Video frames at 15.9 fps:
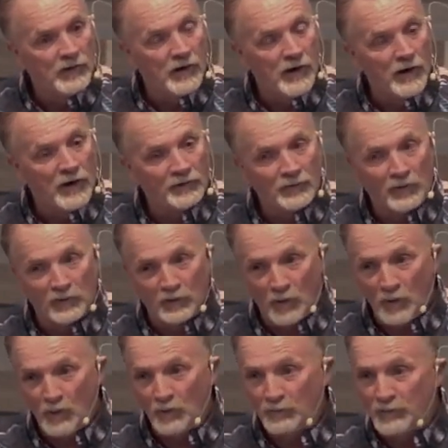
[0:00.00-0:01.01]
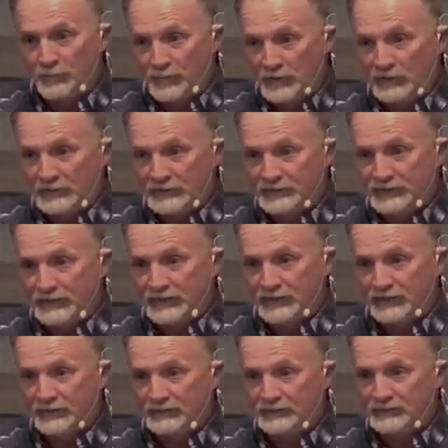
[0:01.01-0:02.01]
on our own
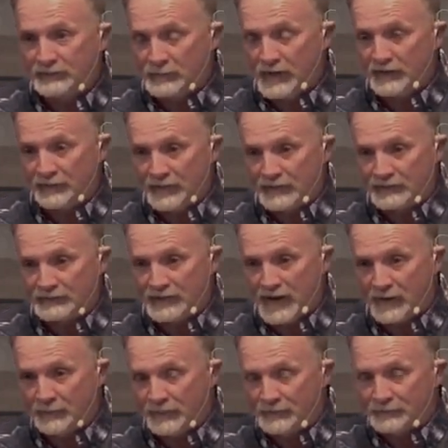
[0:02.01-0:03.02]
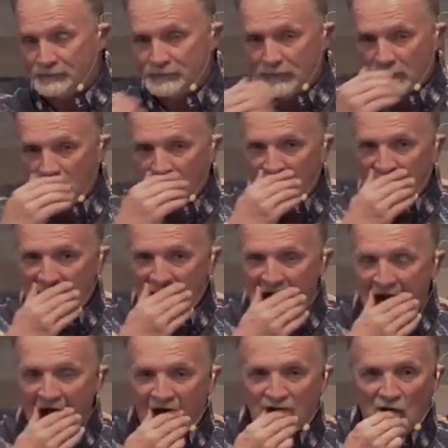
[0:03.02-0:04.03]
ability to make things happen.
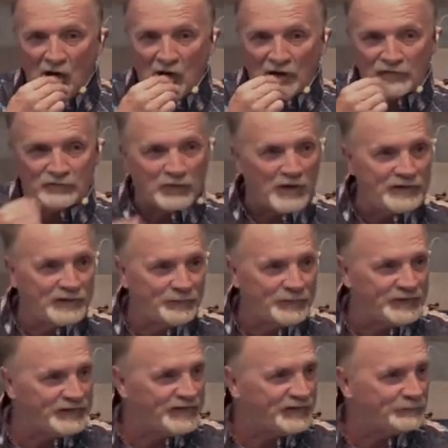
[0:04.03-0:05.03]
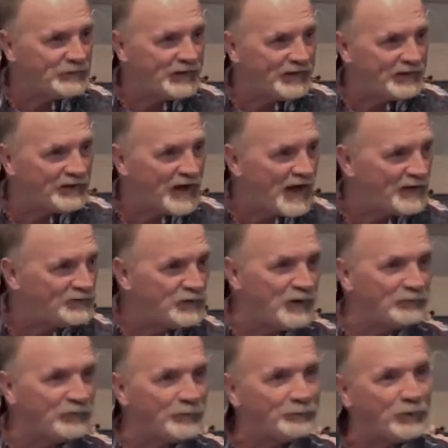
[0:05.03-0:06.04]
I call it trying to manipulate God. Do
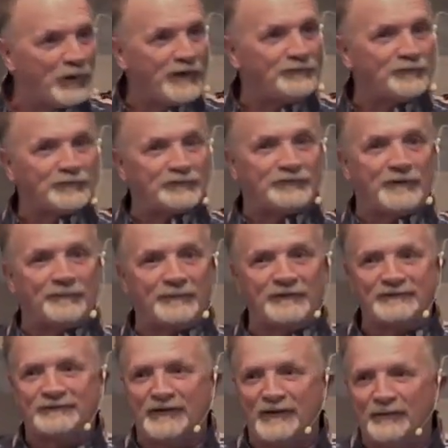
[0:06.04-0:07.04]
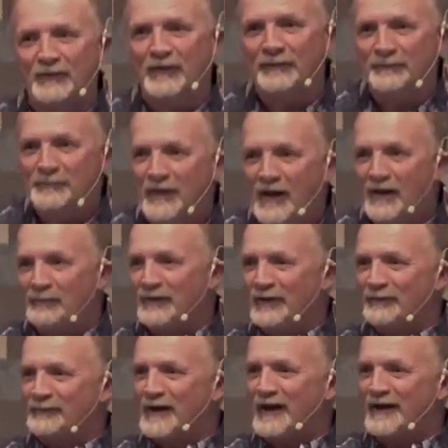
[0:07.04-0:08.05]
you ever pray for something and say, well, I'm going
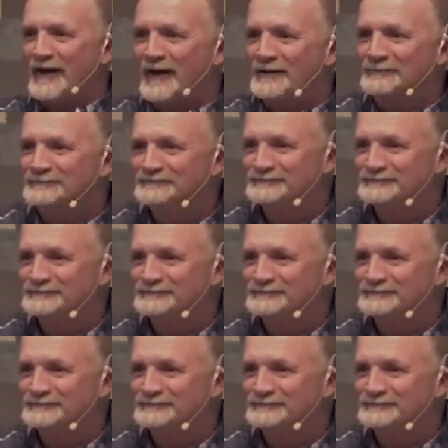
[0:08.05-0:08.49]
to help God out?